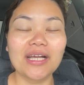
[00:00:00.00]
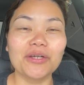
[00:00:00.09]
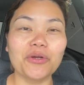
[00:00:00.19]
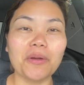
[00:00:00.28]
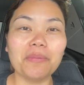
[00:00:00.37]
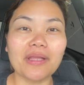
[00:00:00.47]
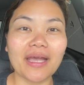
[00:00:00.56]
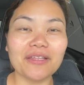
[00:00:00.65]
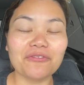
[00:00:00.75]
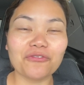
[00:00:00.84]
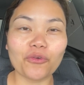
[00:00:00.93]
who
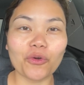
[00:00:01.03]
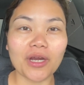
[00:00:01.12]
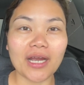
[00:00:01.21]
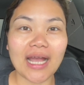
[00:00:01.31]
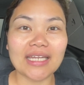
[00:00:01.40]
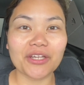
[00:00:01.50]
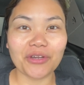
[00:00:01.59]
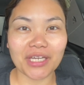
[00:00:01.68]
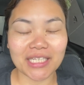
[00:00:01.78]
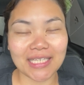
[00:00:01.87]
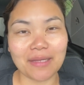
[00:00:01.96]
applied for an
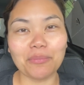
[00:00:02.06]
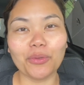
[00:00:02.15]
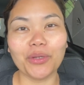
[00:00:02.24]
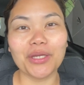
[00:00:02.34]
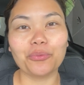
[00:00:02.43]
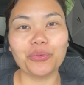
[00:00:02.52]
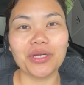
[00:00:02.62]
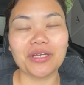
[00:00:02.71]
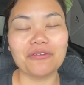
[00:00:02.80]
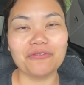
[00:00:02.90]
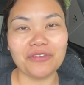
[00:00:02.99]
accredited employer
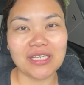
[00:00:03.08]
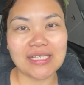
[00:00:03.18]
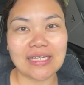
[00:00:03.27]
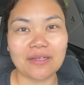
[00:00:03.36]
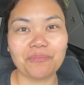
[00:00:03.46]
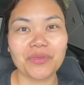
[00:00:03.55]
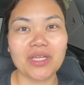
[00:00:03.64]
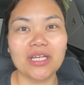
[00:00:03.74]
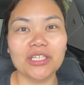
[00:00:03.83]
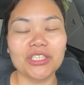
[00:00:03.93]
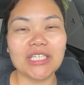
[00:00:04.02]
work visa.
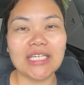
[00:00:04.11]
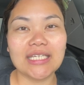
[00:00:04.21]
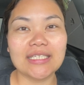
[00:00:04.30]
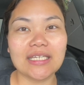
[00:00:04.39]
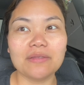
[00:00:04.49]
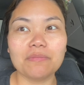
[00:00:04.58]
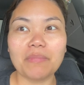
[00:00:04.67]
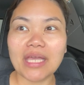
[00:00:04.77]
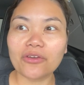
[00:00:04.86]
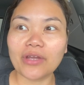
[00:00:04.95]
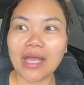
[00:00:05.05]
She did
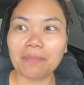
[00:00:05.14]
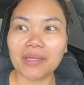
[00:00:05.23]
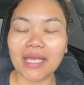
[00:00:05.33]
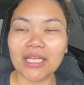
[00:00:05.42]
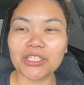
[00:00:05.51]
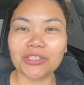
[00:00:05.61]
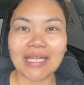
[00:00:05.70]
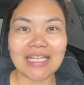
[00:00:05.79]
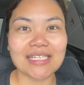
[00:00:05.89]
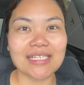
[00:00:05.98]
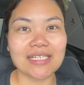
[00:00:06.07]
make her application
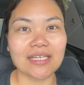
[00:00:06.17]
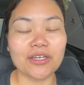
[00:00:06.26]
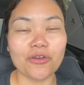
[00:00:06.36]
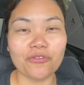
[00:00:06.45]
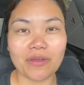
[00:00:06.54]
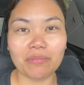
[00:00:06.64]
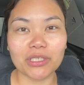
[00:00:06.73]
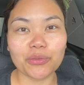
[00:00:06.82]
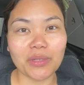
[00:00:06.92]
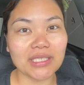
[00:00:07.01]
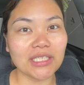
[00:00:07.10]
last November
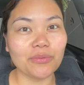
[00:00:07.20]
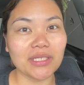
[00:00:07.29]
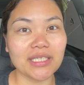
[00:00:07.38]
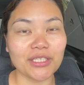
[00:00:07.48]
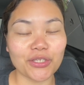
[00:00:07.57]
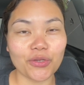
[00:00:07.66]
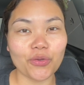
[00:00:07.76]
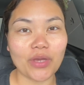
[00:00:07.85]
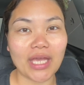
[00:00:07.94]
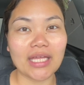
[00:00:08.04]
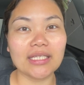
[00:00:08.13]

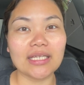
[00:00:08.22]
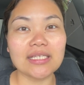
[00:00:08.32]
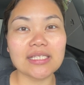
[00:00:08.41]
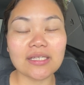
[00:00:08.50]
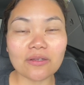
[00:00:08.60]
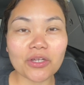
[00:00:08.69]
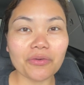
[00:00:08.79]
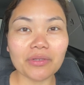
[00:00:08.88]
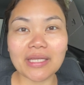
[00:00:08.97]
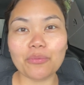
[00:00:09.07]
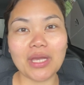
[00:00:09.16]
2022 and is still
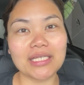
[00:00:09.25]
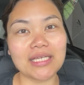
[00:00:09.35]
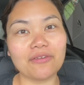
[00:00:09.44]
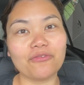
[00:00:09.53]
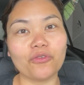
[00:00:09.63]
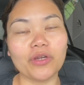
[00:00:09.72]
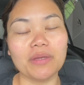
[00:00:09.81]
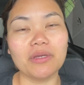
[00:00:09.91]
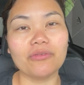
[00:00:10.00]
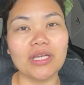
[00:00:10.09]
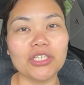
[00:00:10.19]
currently waiting for
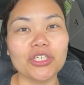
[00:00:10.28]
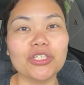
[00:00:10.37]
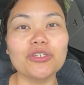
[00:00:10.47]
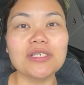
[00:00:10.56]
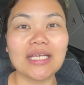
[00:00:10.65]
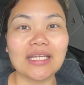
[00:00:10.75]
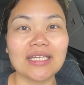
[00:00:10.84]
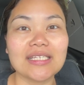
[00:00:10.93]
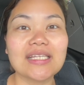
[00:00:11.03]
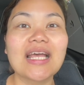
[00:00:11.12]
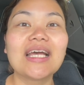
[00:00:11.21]
Immigration New
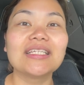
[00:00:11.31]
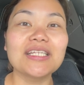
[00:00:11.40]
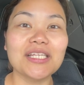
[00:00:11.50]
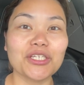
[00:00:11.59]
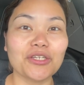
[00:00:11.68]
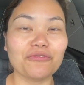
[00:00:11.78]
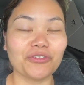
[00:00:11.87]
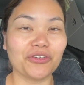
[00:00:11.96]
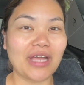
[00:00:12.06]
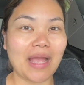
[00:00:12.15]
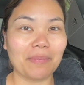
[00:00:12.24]
Zealand's decision for
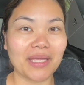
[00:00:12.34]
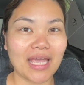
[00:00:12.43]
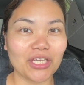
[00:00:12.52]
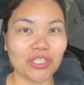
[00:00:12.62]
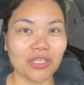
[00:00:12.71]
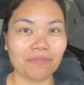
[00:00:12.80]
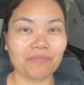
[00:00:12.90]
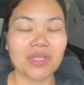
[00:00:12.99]
her application.